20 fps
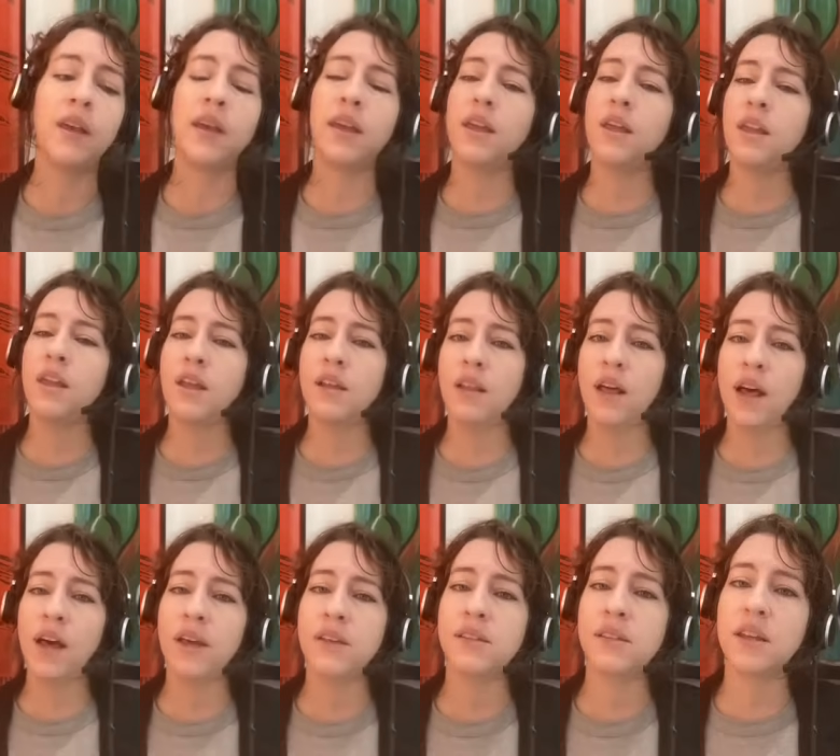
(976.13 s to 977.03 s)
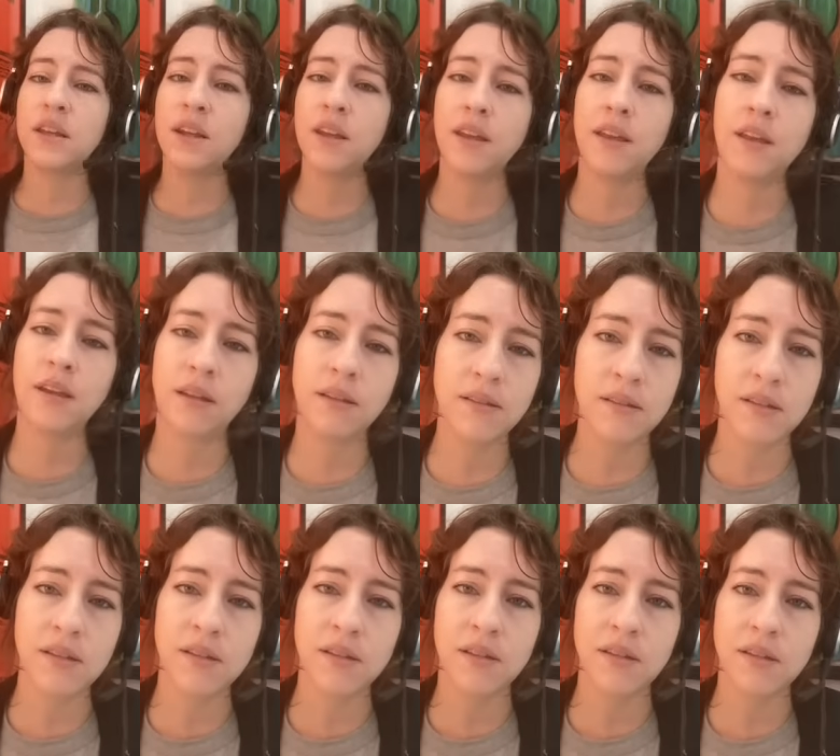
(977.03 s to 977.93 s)
Any lies, any
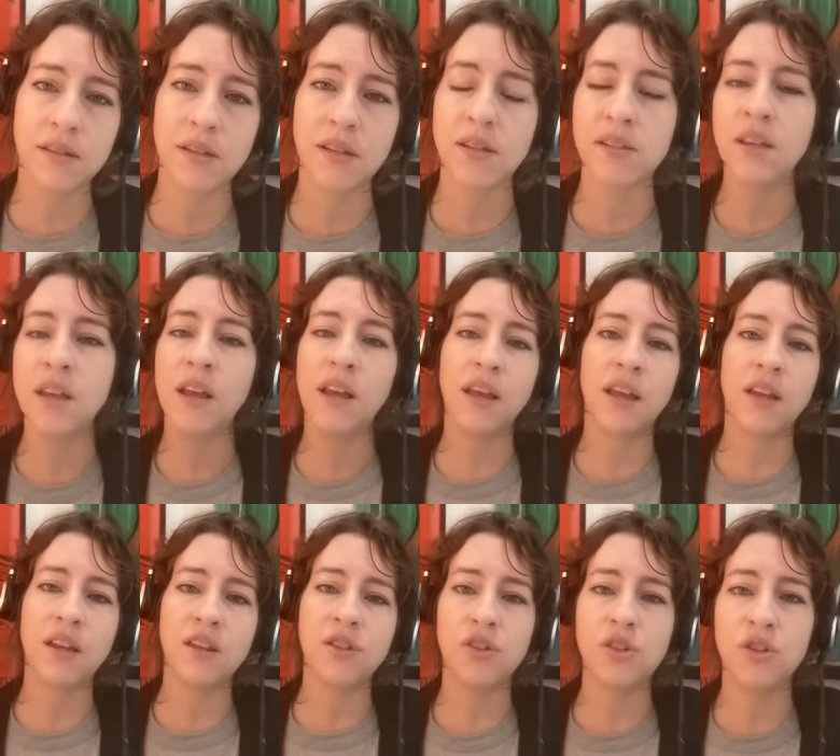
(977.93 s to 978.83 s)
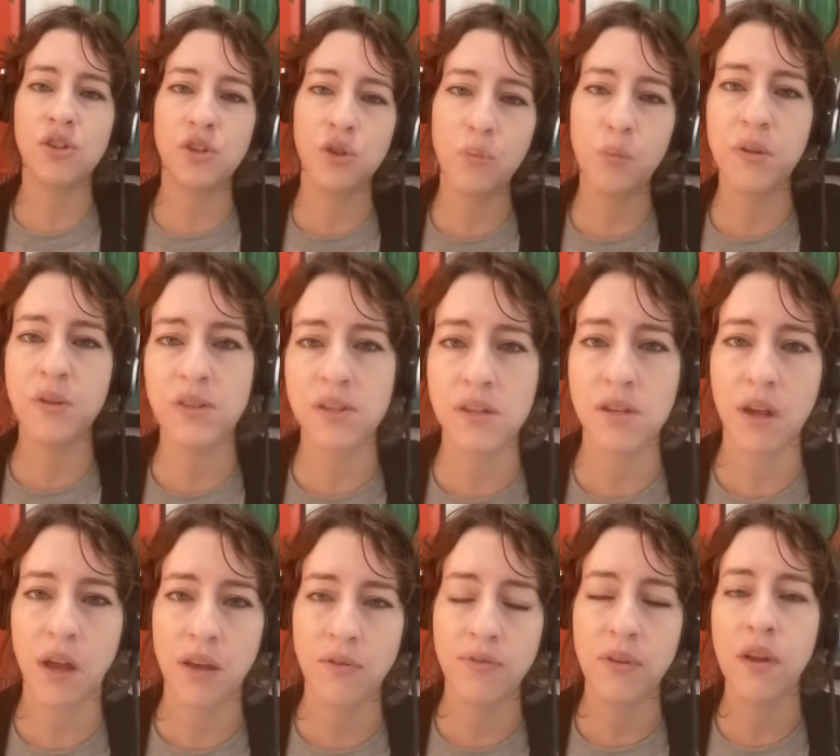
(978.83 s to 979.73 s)
inconsistencies, any stupid
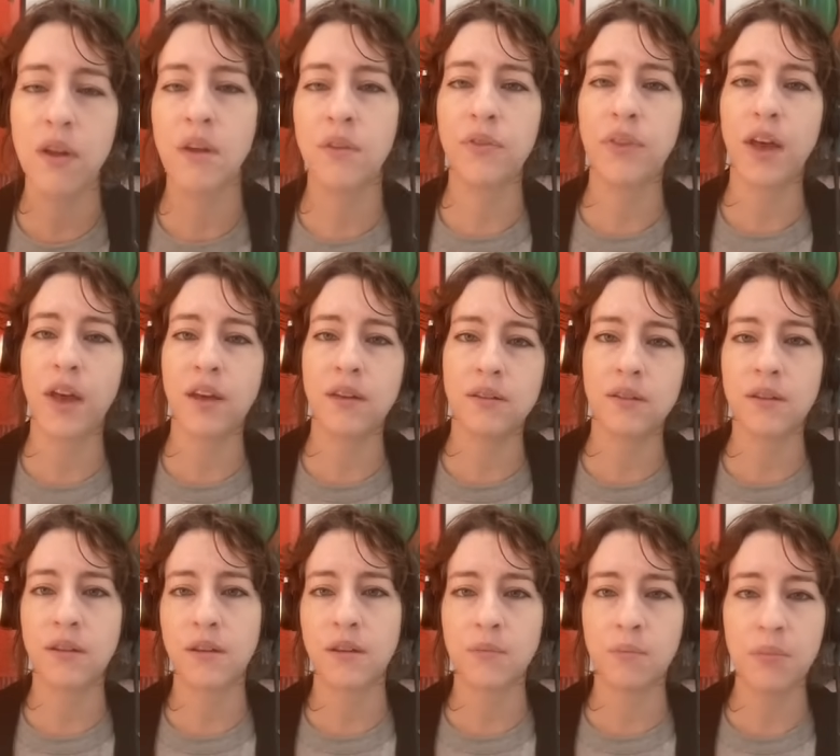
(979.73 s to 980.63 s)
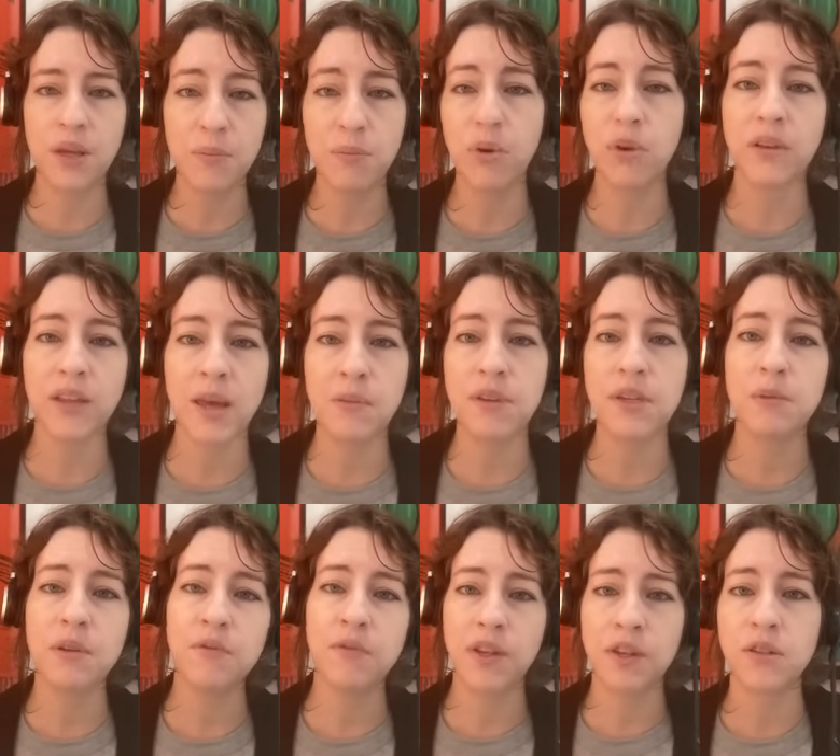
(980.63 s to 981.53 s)
stuff that people claiming to
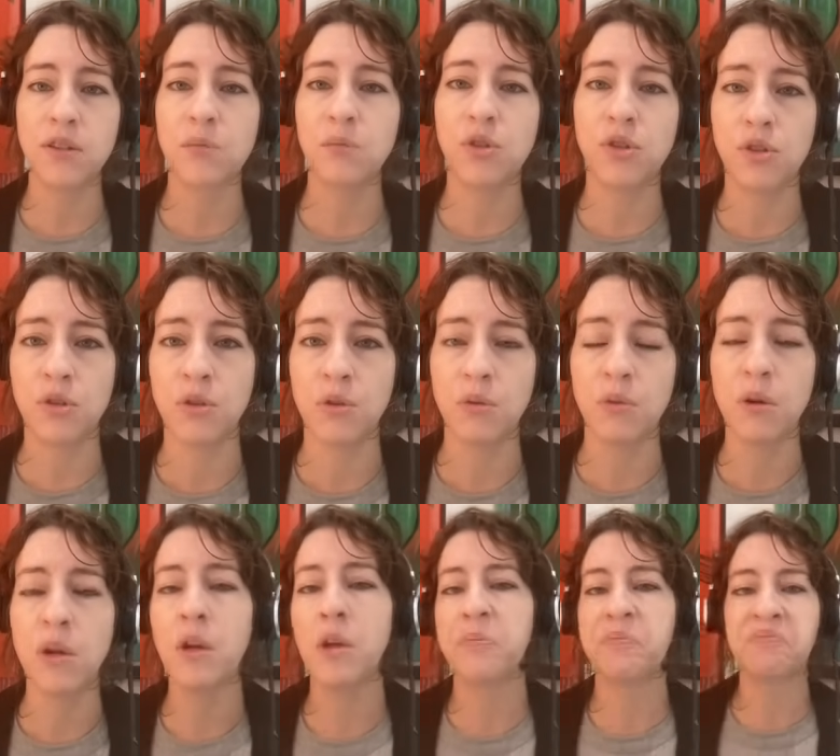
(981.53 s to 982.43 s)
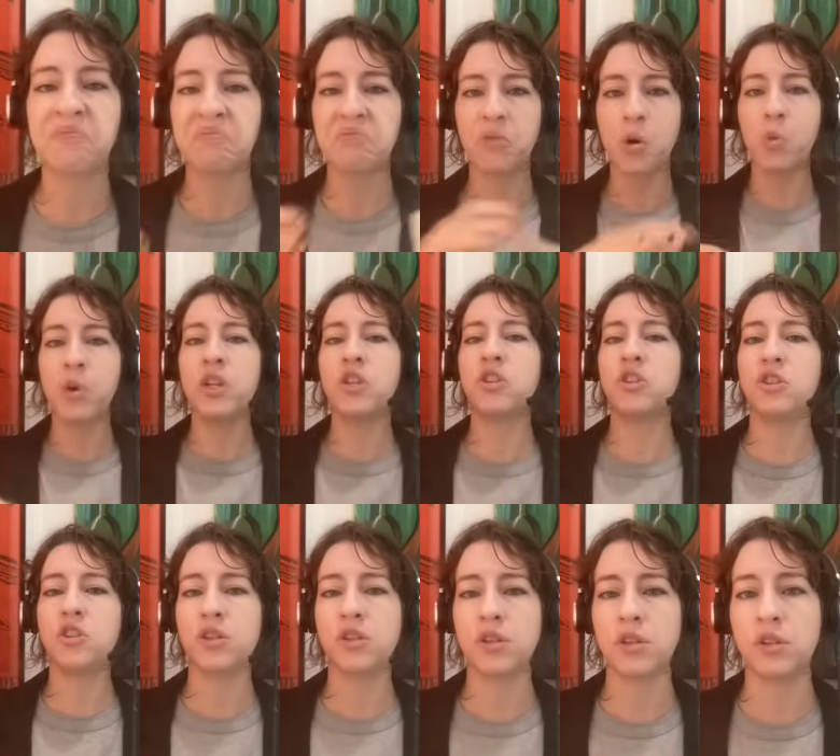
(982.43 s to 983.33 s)
be victims do, we should
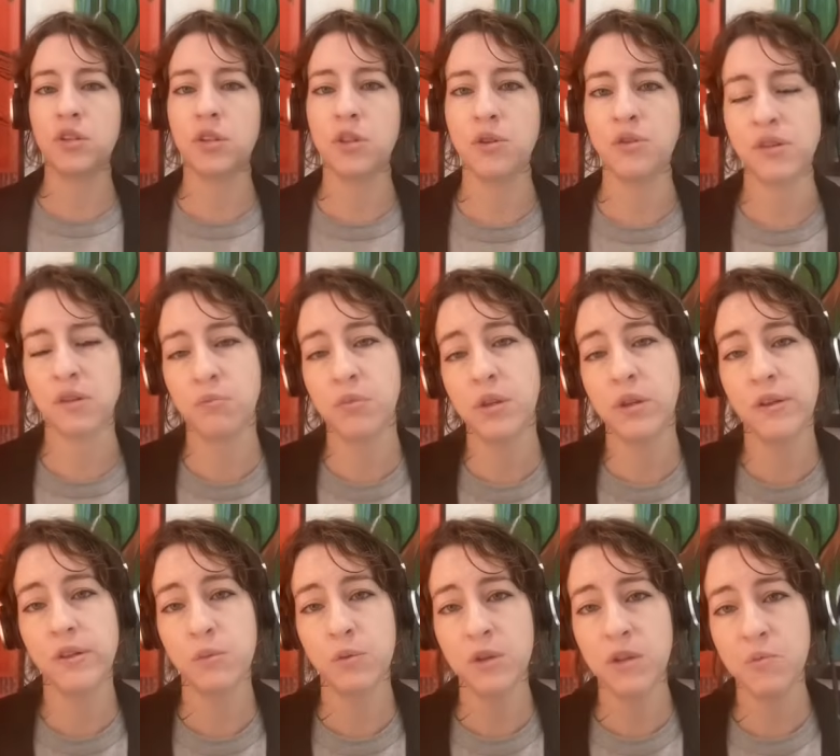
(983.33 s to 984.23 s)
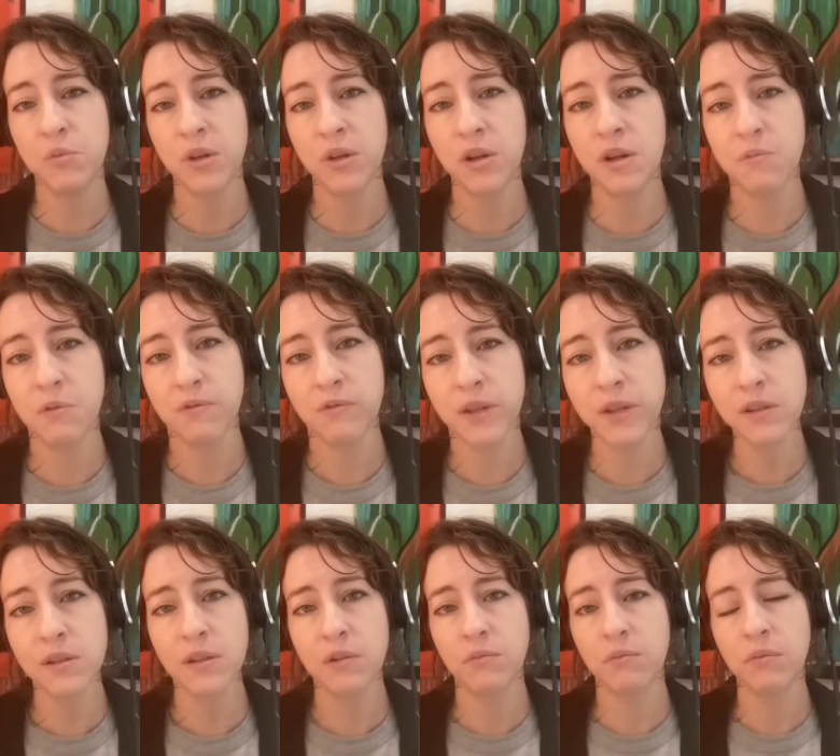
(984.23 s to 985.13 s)
just excuse it because when you become a
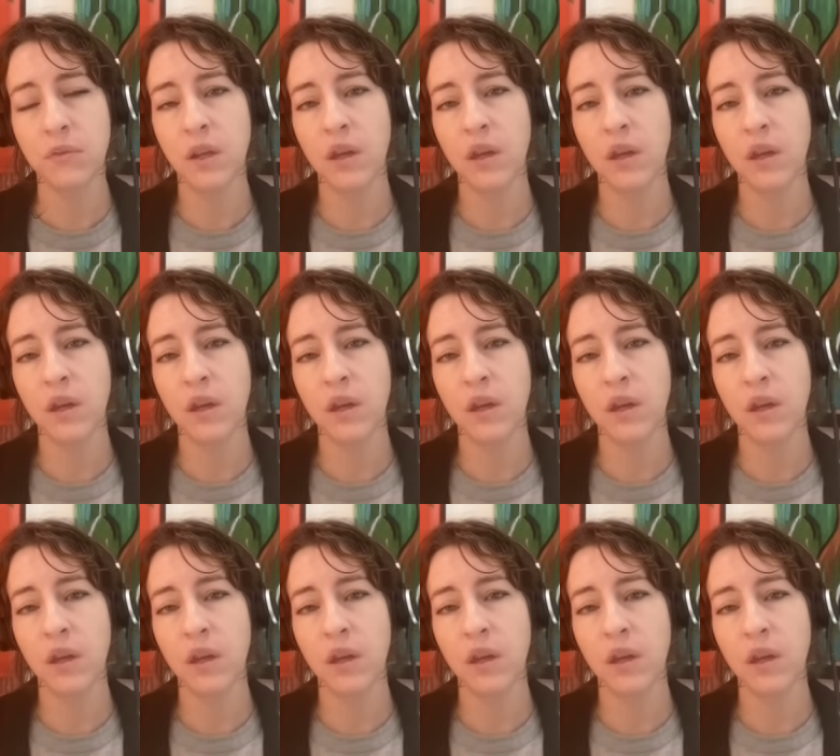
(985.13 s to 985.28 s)
victim,